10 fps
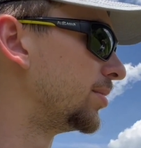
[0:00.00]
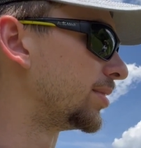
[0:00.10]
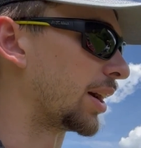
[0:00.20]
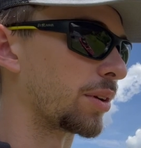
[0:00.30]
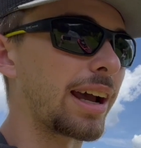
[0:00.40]

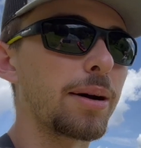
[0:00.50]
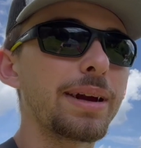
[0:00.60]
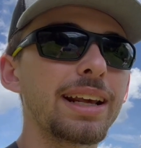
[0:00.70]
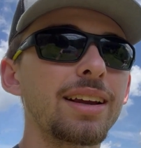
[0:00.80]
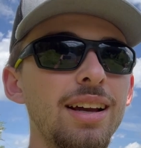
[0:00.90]
I don't know how
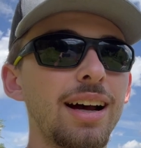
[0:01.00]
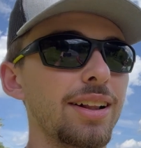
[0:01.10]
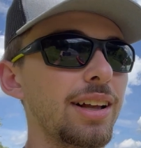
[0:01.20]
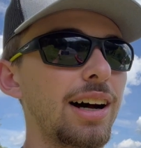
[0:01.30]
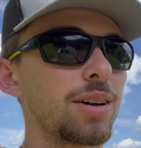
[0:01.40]
many I
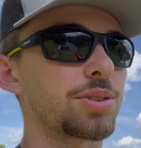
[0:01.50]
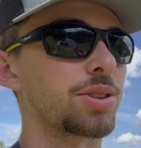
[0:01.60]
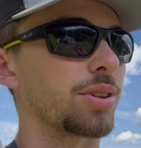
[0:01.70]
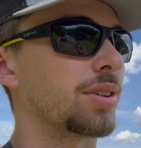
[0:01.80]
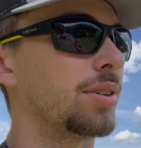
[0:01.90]
lost
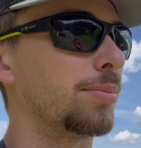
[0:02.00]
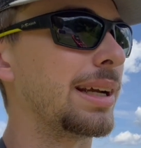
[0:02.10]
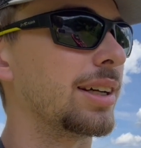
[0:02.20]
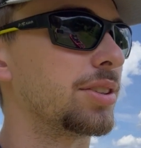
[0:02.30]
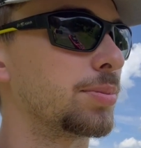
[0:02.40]
or
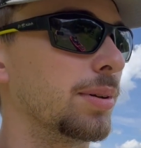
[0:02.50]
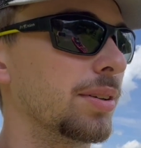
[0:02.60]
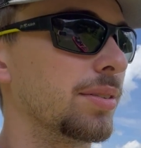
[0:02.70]
missed, but